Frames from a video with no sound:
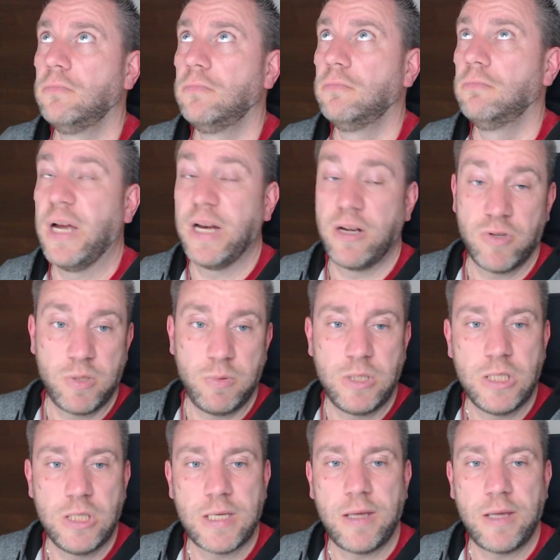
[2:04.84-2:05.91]
micro
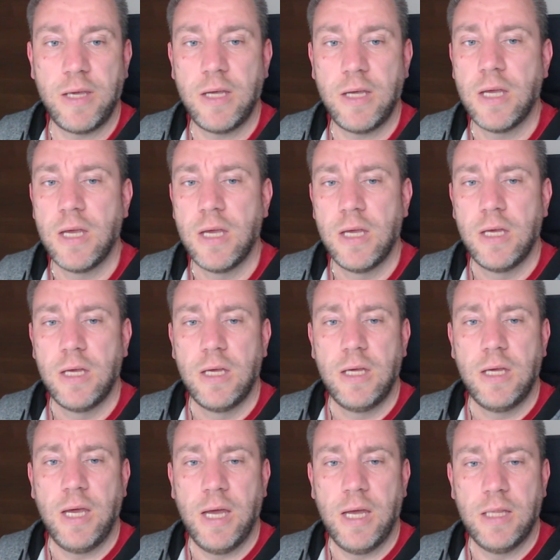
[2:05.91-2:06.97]
switches, I think.
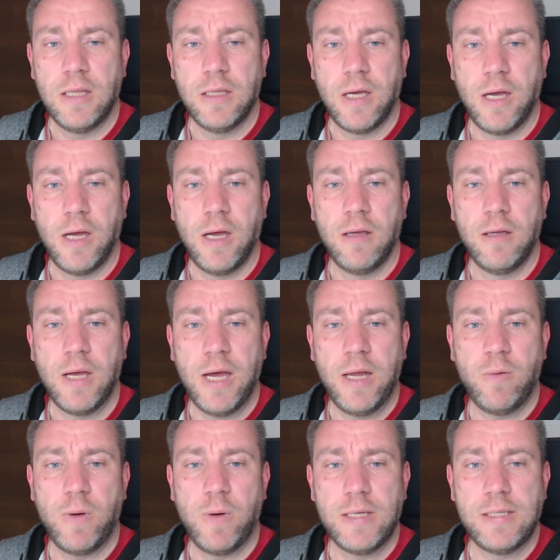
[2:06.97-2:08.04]
And
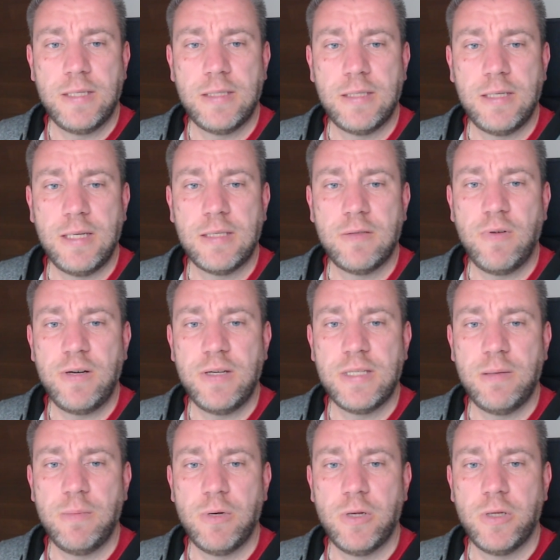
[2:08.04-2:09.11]
otherwise, it's very
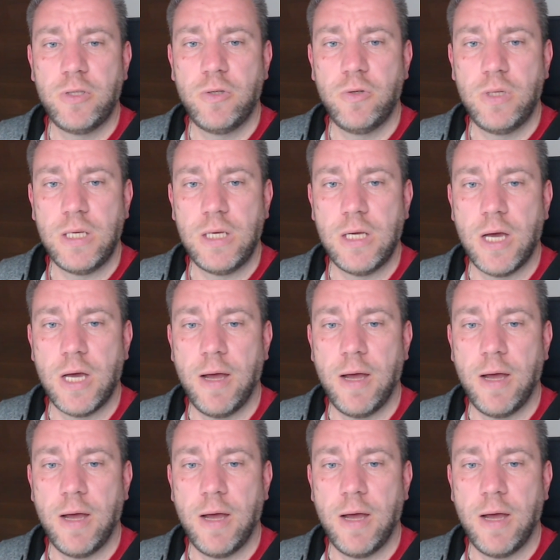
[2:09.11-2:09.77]
similar to the